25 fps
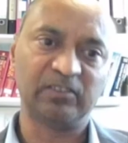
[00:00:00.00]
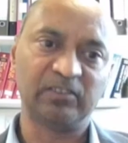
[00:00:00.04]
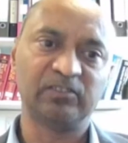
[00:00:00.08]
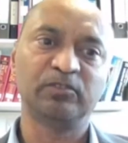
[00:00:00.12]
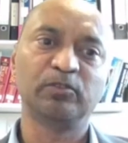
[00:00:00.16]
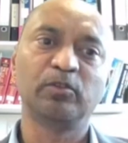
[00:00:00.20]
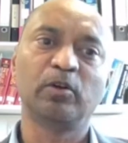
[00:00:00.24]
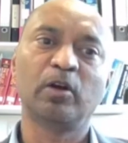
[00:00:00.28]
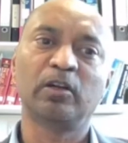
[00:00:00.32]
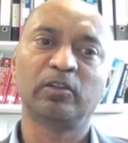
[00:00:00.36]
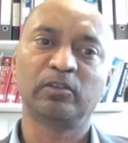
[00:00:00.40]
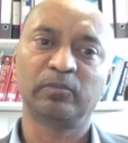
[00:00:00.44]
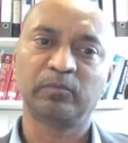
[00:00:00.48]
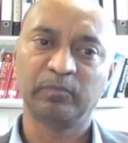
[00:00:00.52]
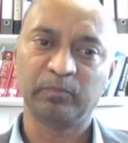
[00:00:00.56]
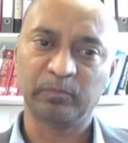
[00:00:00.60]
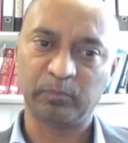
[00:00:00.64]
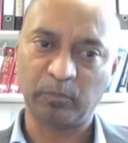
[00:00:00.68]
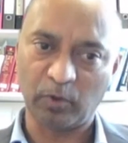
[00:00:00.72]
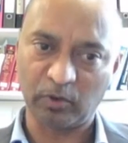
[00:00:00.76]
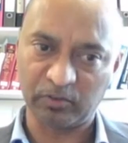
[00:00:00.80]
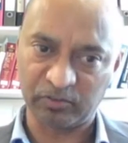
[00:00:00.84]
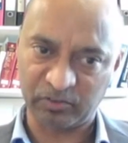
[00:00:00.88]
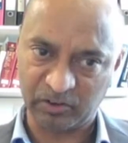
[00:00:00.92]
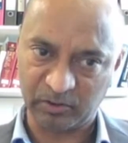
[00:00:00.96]
is
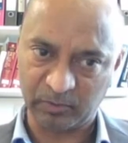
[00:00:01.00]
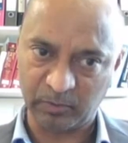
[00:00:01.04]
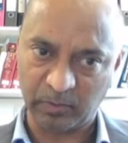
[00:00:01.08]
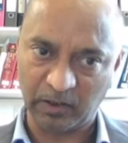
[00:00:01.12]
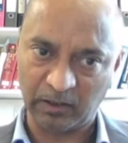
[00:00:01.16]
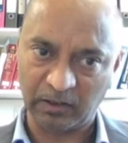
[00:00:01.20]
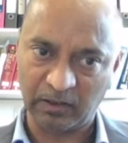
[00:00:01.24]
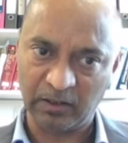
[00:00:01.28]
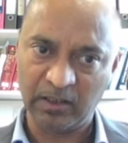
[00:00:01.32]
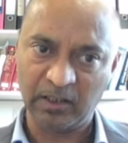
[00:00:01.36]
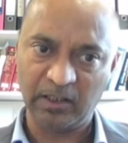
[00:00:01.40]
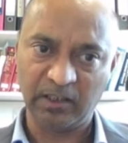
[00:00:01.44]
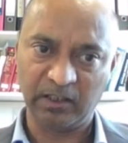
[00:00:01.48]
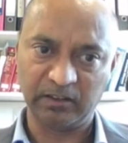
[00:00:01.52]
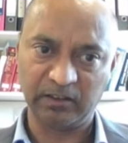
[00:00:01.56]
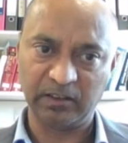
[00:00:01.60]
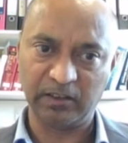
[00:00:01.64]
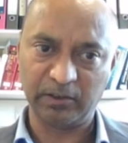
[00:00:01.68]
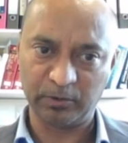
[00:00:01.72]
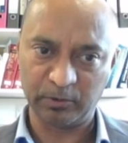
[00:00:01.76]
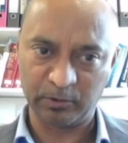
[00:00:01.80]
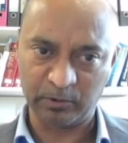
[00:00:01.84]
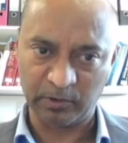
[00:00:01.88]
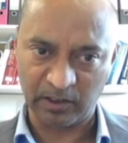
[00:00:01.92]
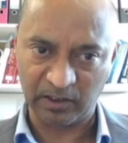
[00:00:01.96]
not possible
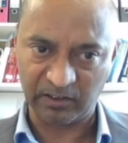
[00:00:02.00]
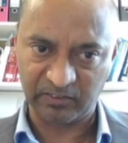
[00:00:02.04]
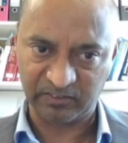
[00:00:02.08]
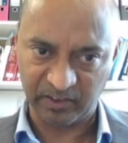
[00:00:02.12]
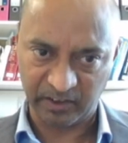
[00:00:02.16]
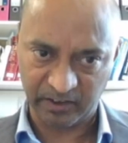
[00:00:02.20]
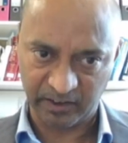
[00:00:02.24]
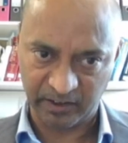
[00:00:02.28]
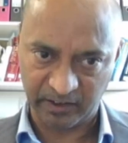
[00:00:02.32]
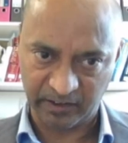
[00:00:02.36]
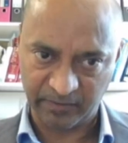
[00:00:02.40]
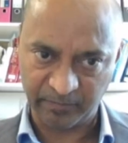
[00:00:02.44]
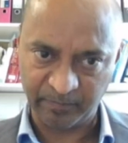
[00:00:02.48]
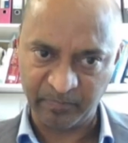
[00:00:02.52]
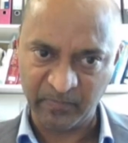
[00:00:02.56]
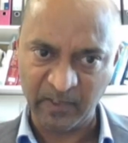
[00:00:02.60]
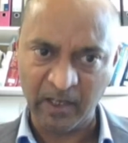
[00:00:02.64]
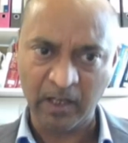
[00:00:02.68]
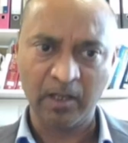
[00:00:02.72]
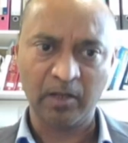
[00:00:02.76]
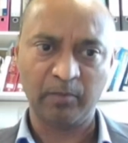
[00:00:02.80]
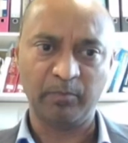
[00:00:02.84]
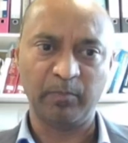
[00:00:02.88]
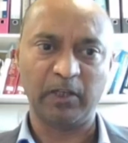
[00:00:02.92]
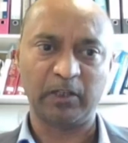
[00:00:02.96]
in the rural setting,
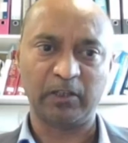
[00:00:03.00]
